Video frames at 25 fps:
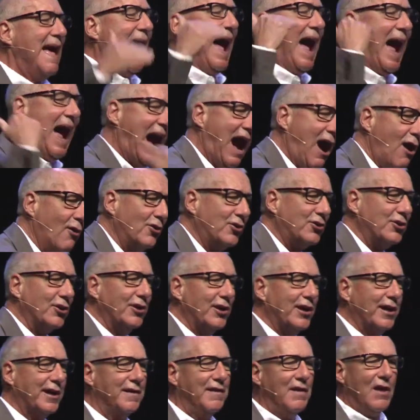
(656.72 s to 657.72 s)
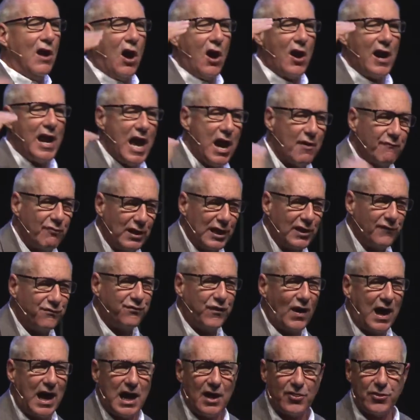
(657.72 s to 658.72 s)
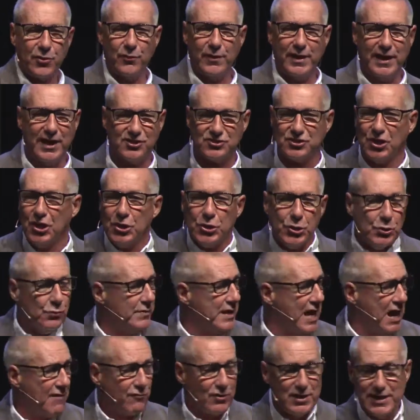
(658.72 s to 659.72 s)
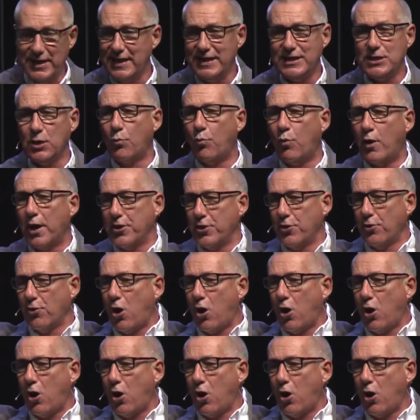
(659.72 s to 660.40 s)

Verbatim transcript: how good our Heavenly Father is, you never need to wander